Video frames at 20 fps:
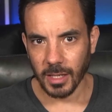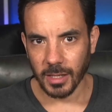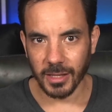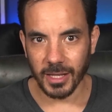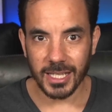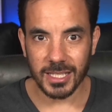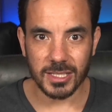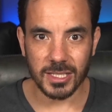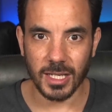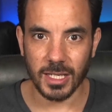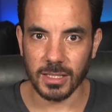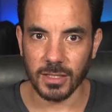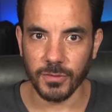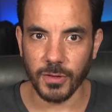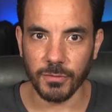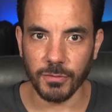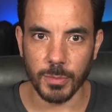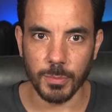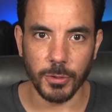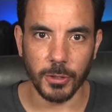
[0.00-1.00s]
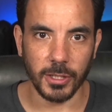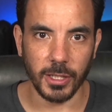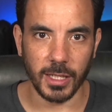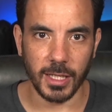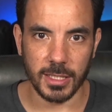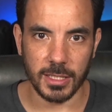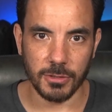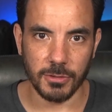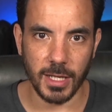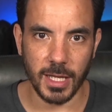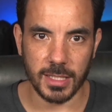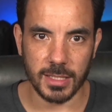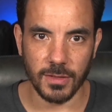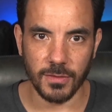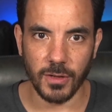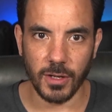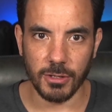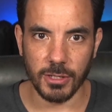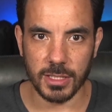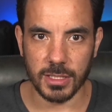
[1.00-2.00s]
That said, if every product category has a
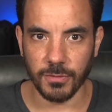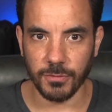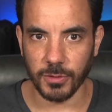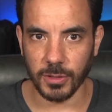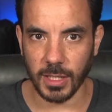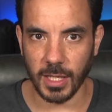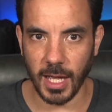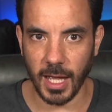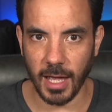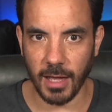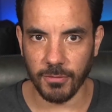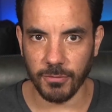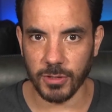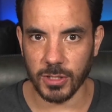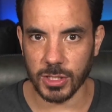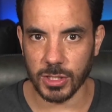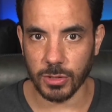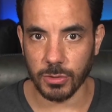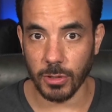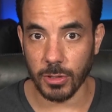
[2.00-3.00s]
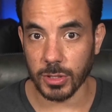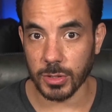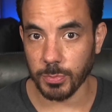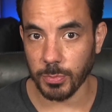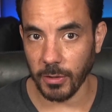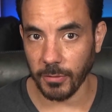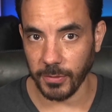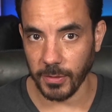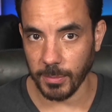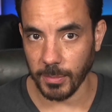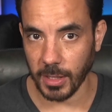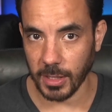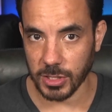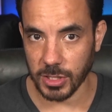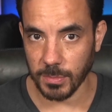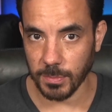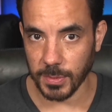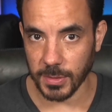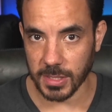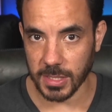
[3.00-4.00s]
very different average gross profit
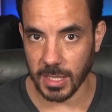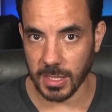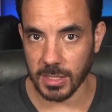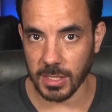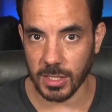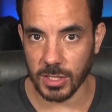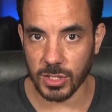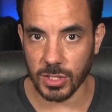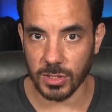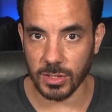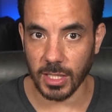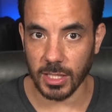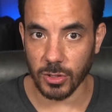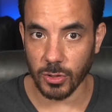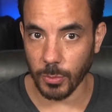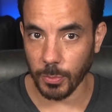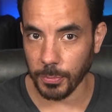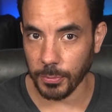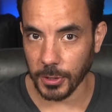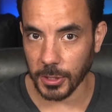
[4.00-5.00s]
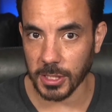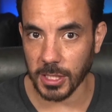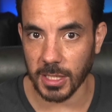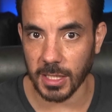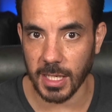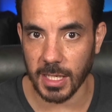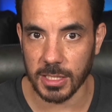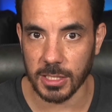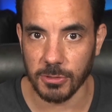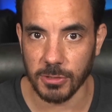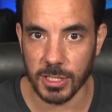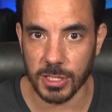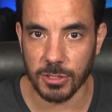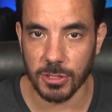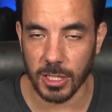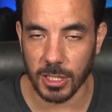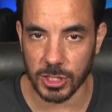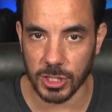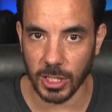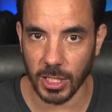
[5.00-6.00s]
margin percentage, then your product category
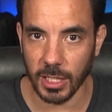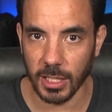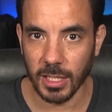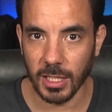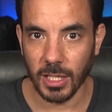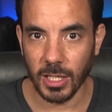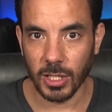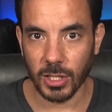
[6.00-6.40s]
structure